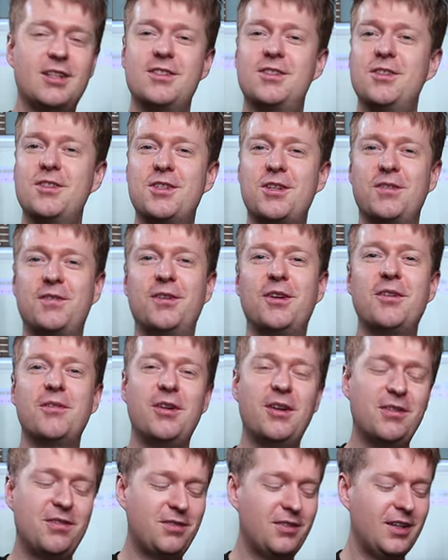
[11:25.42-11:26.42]
Such a fun
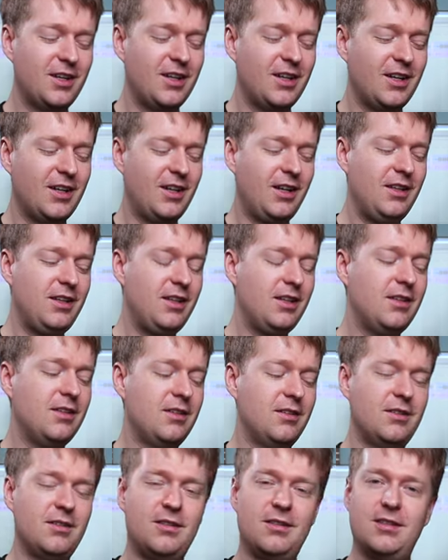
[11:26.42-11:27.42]
riff. And
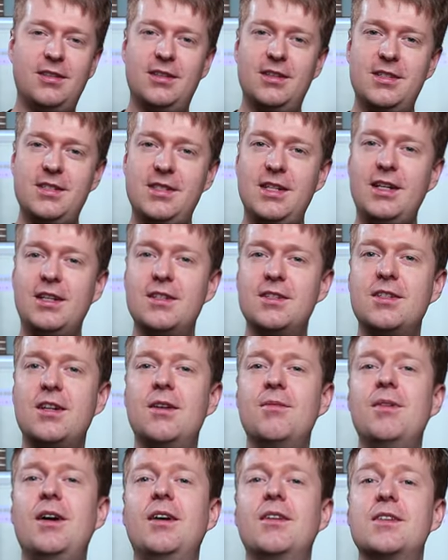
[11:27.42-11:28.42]
then the second
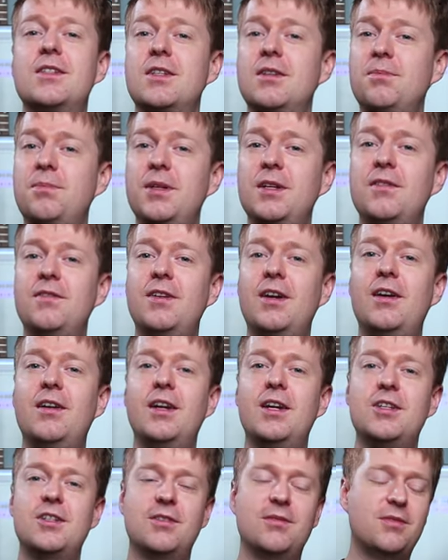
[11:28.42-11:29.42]
time round there's a bit of
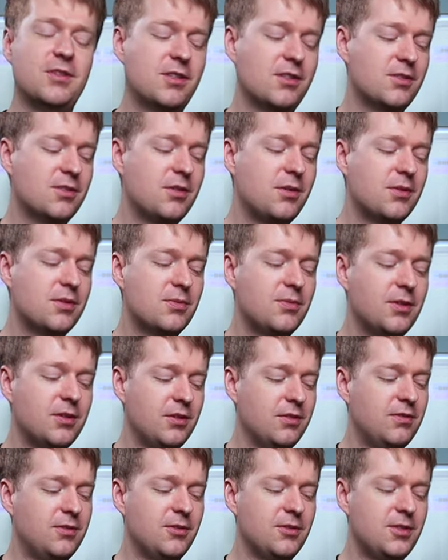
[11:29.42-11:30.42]
variation, which is always
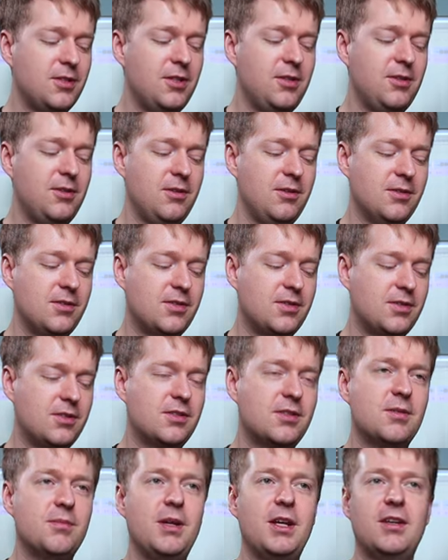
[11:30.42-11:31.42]
wonderful to use
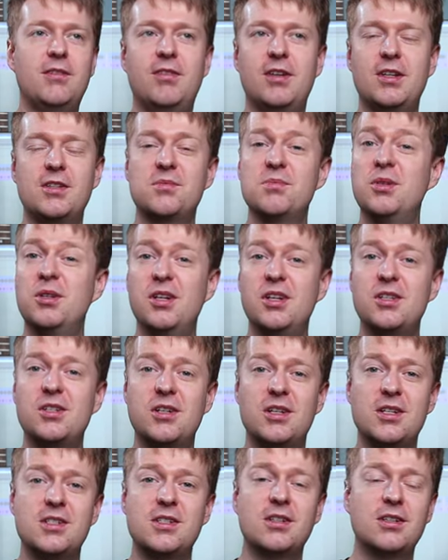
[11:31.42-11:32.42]
to make things more
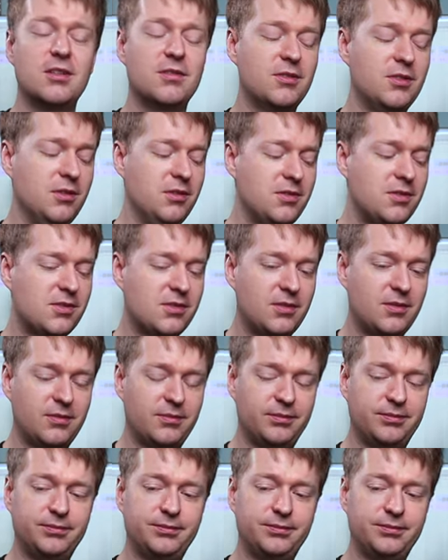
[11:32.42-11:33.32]
interesting, of course. So